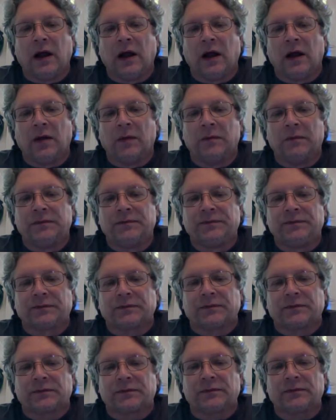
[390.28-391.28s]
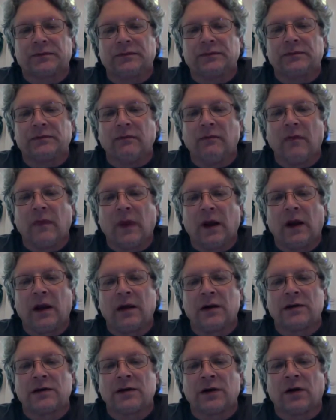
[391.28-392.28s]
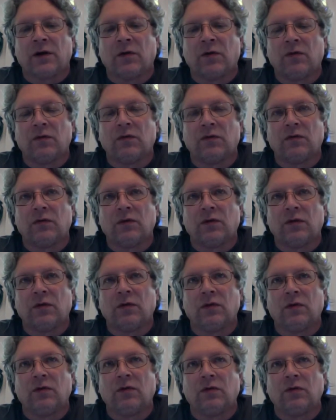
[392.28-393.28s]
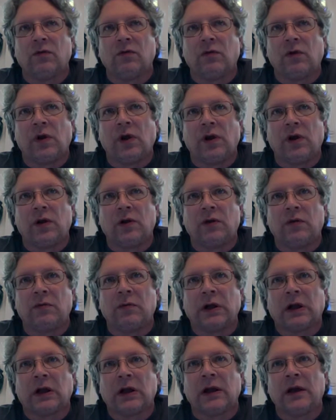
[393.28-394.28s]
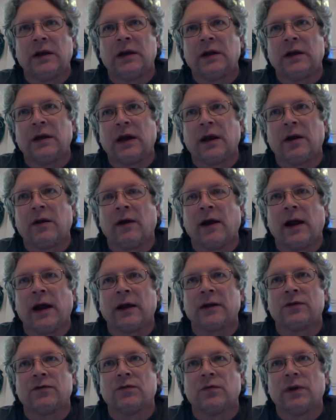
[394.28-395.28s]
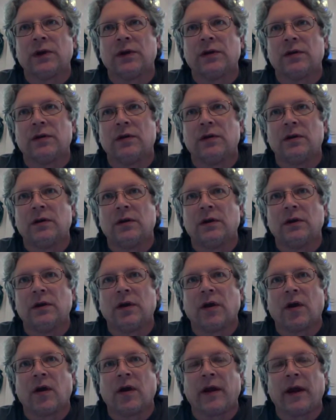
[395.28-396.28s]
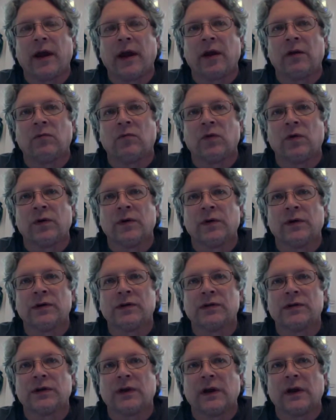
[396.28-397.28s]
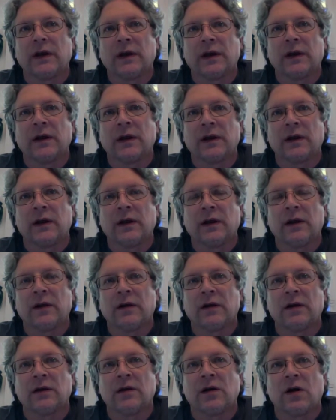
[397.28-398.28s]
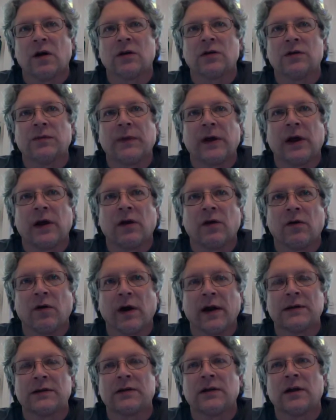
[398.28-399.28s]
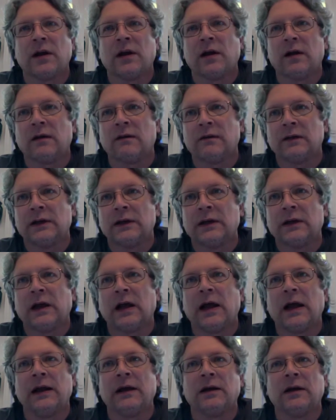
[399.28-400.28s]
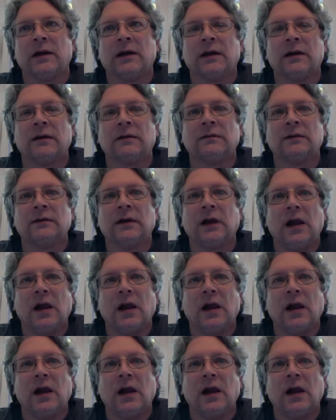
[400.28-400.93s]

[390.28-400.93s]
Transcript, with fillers: Um, and so uh, McClendon interacts with uh, Edwards uh, and talks about grace love and delight love,